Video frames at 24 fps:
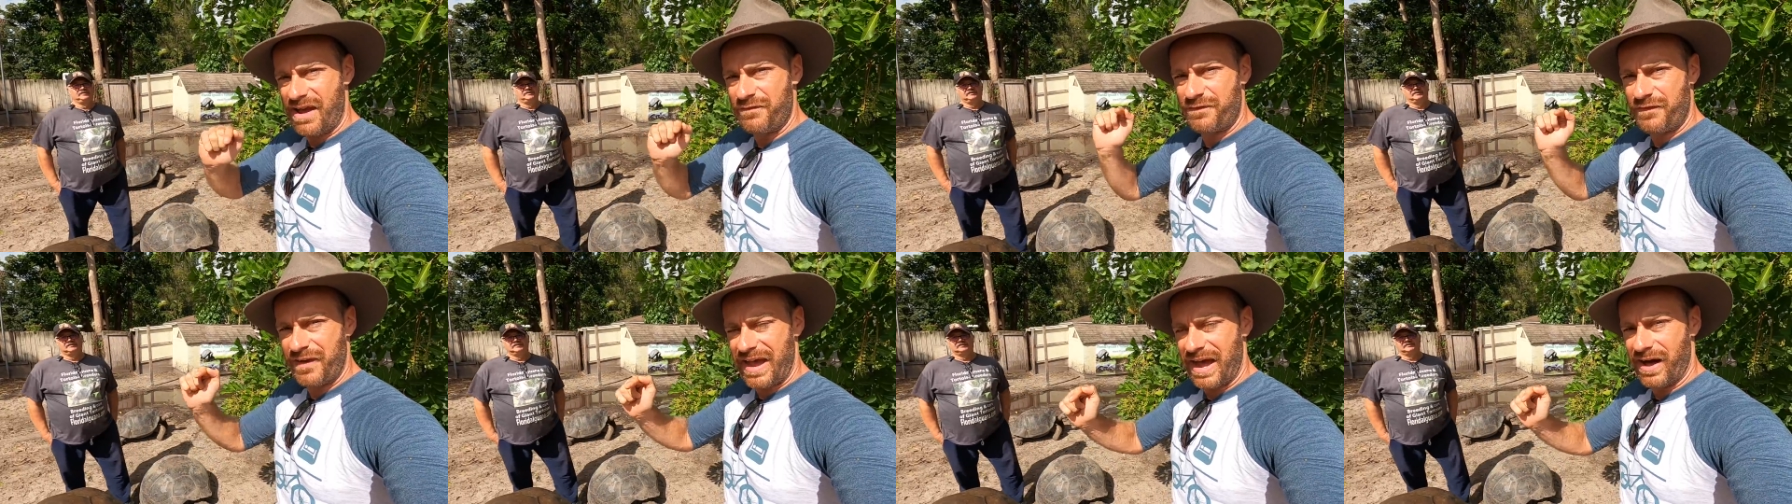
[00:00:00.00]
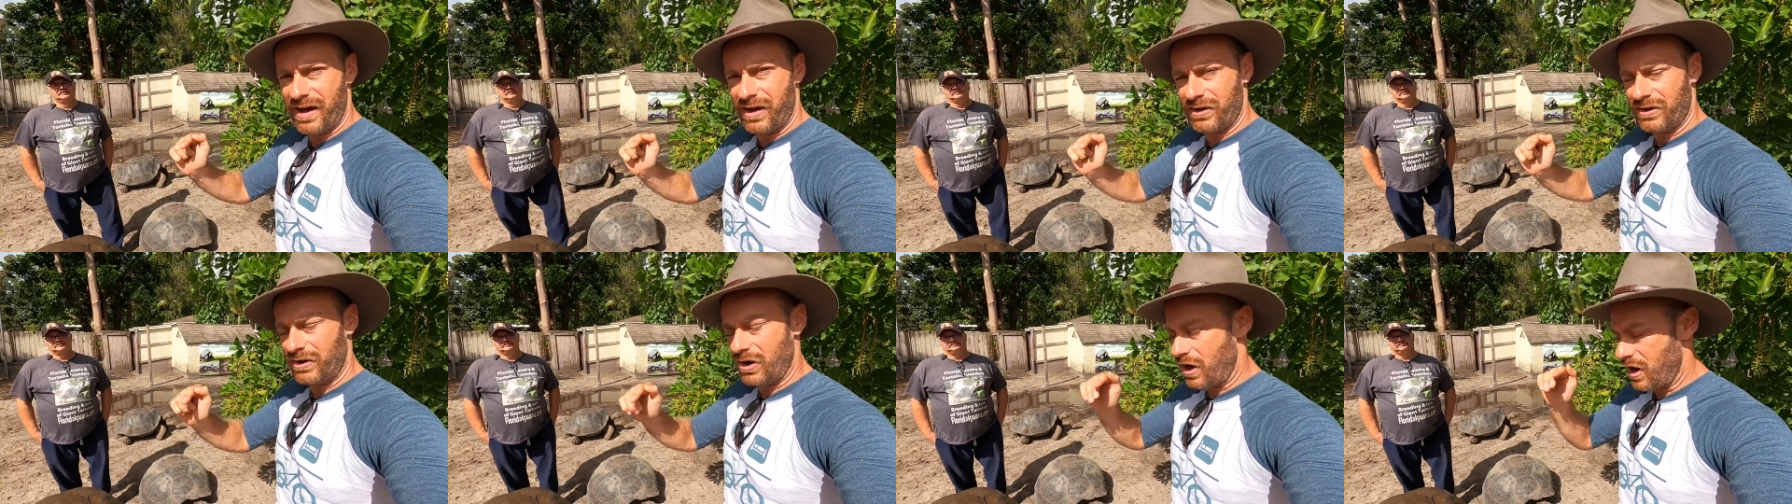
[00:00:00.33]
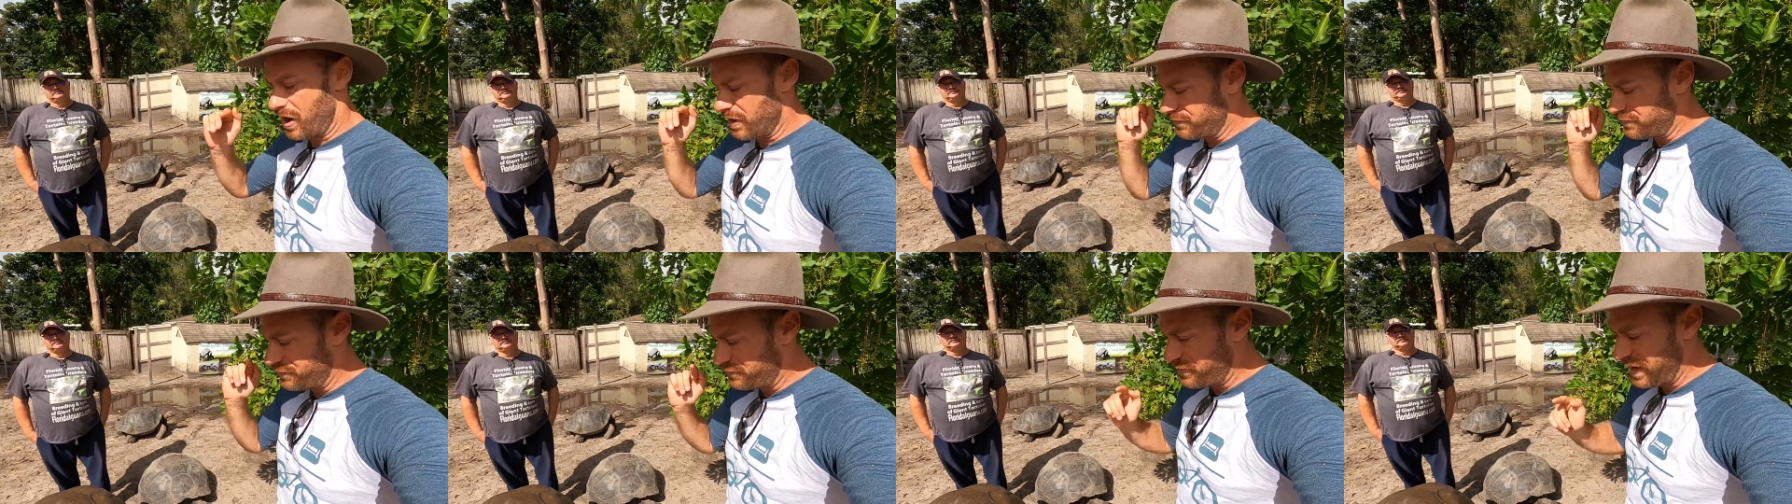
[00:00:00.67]
FL
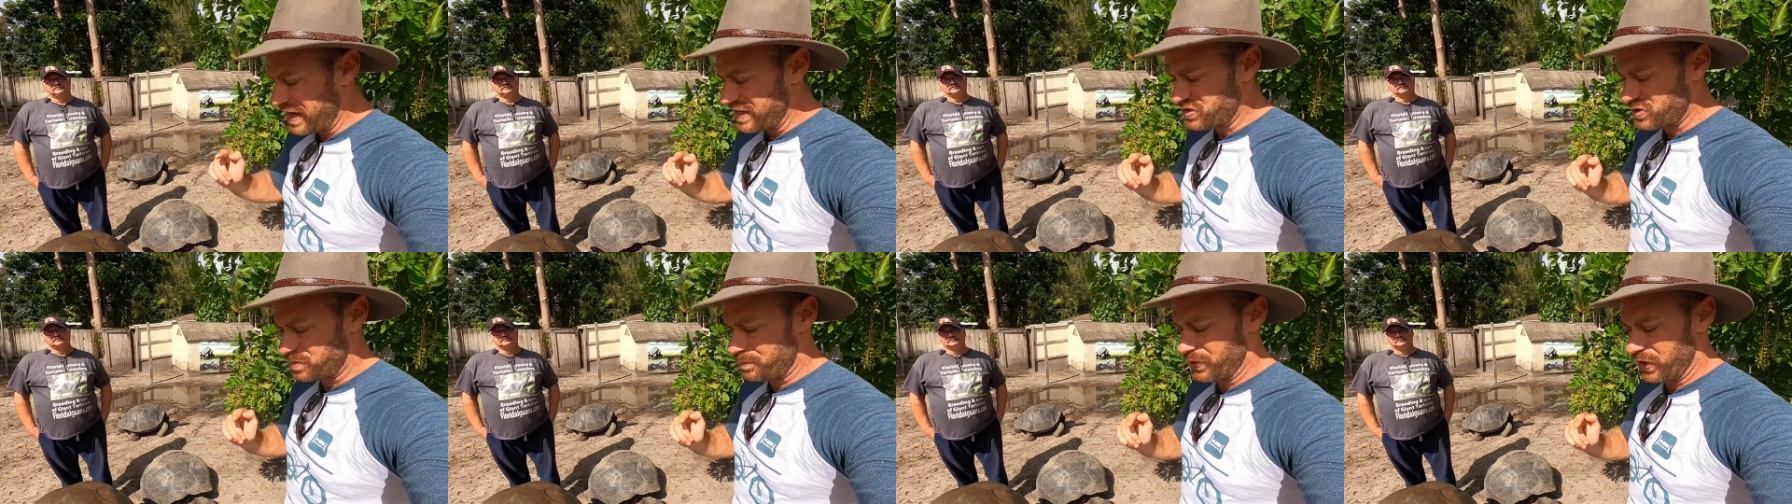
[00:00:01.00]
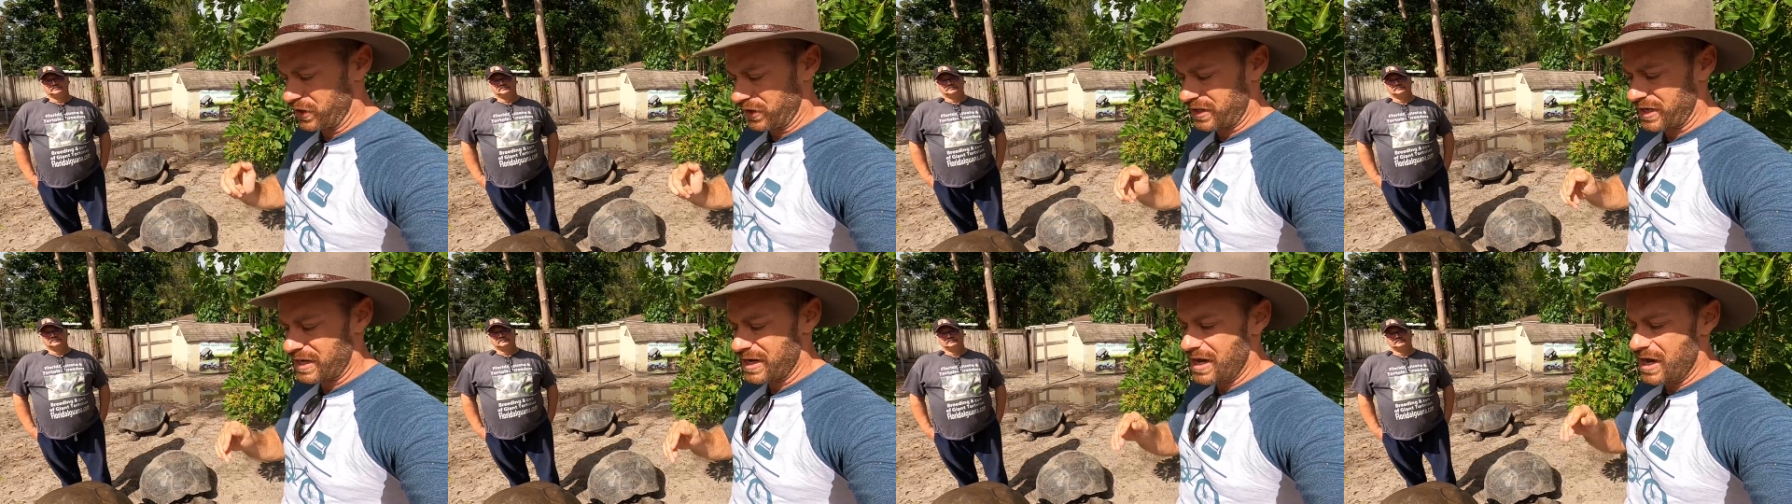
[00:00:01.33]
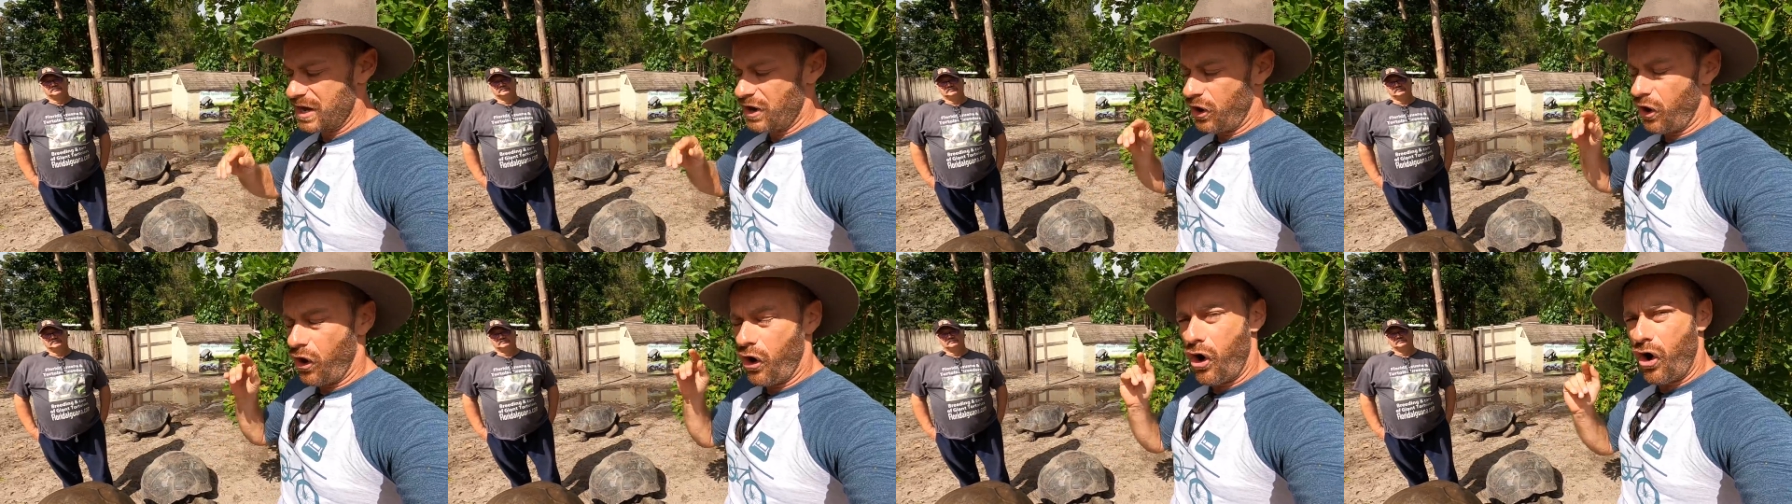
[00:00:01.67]
on Facebook.
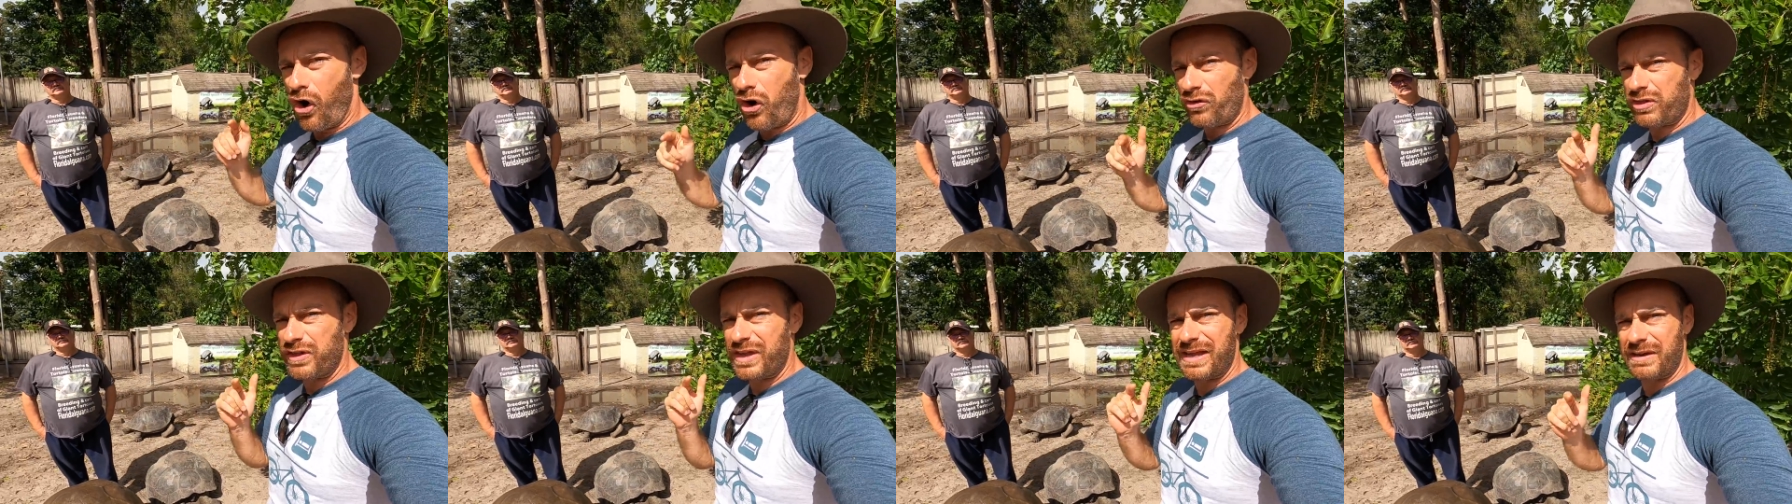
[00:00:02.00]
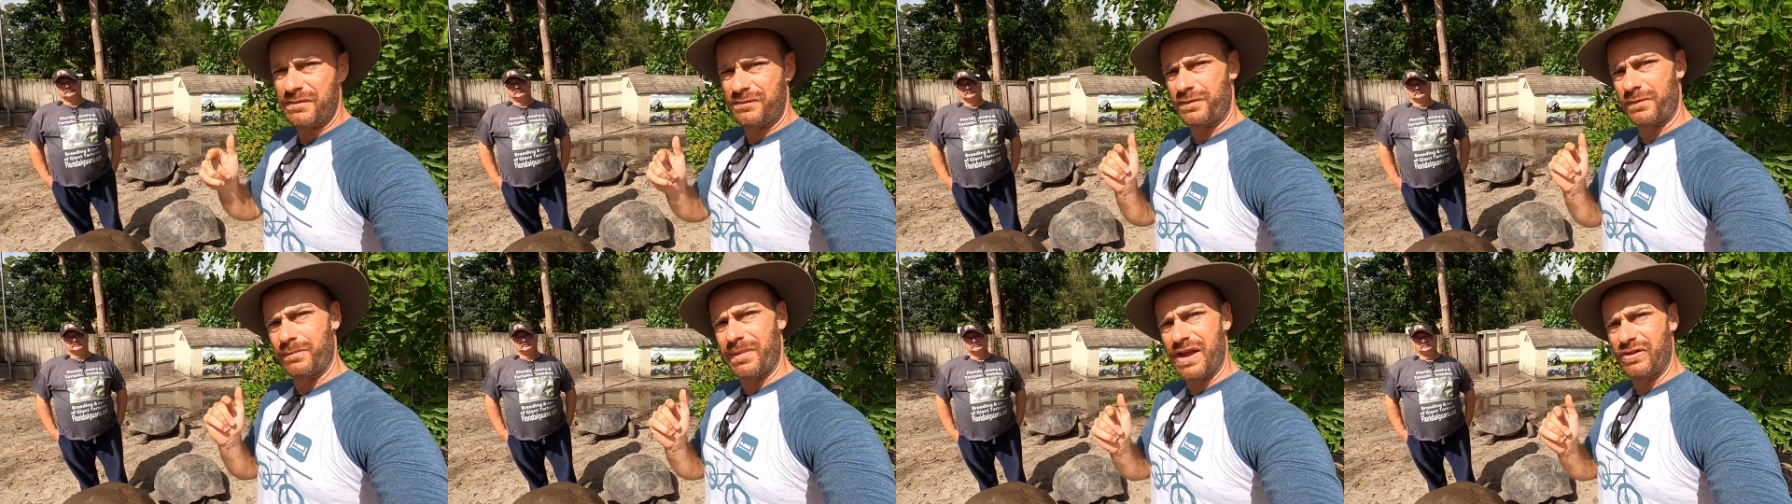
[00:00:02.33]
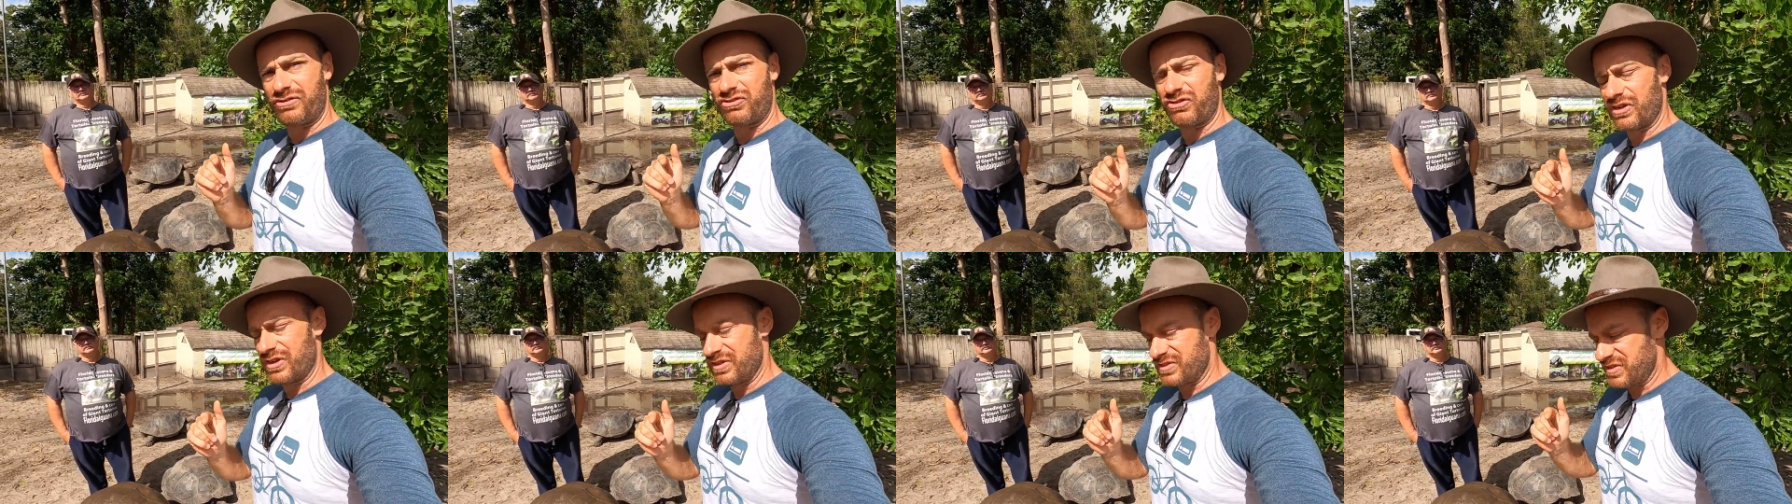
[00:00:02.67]
All the
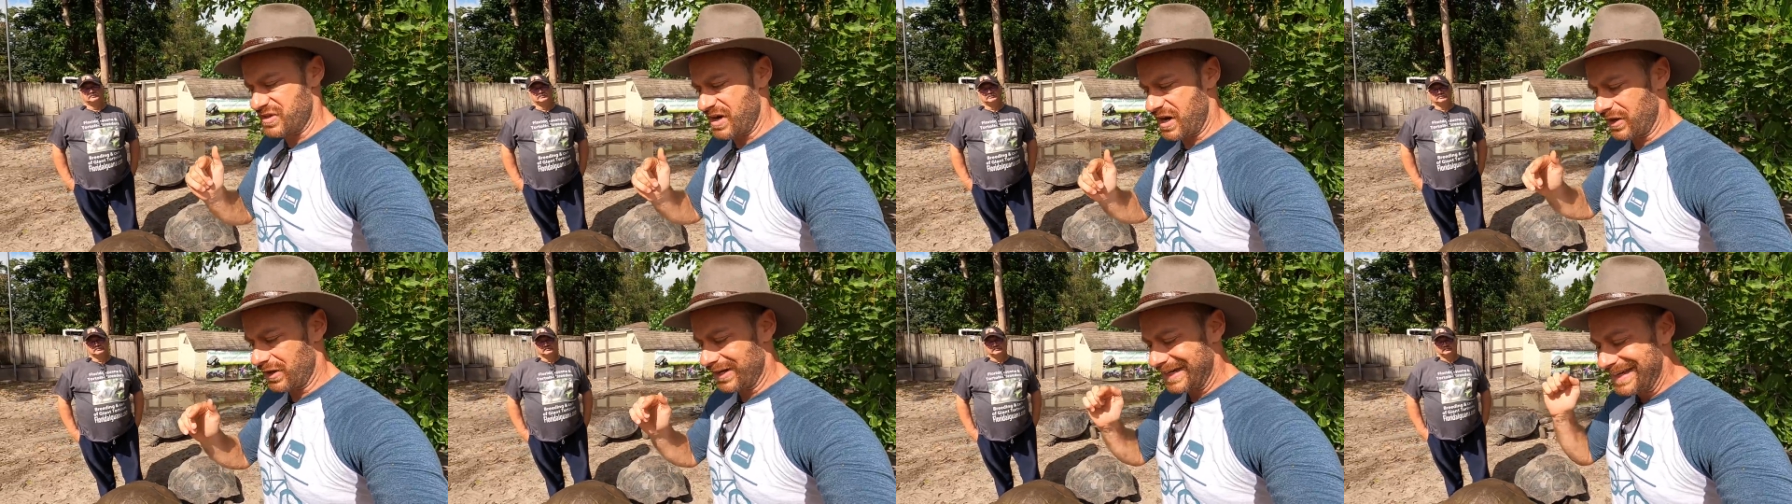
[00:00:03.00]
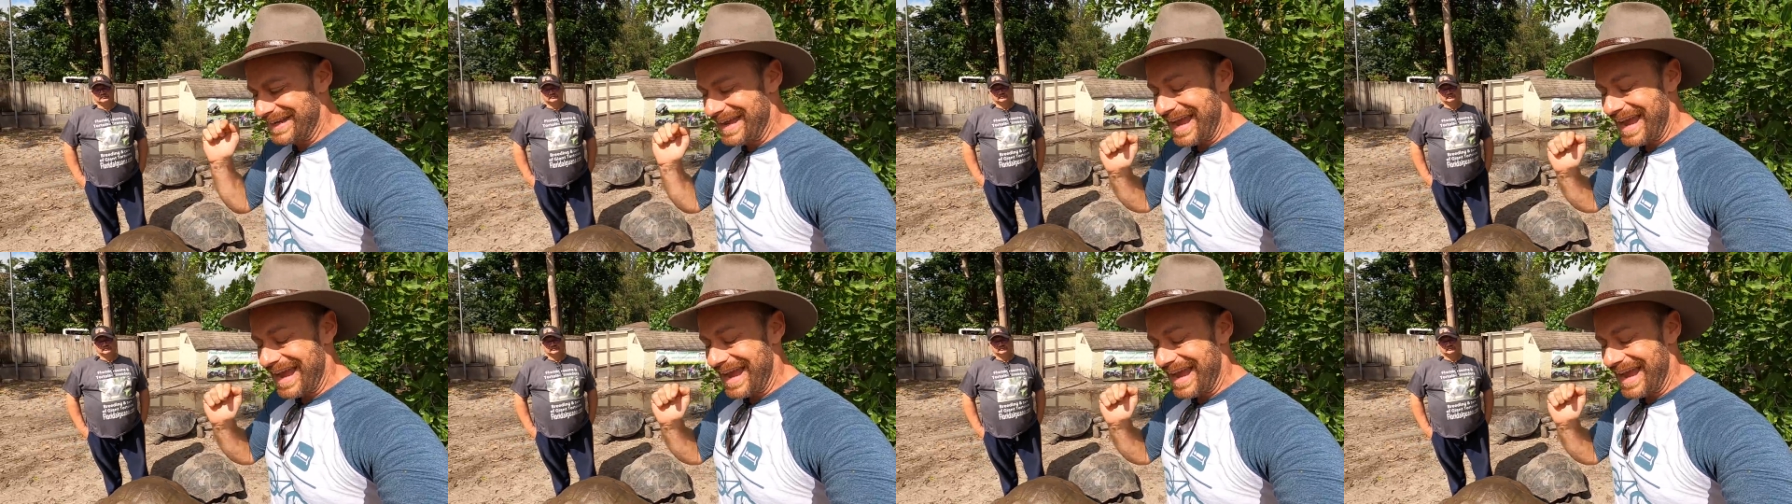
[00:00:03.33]
information is there.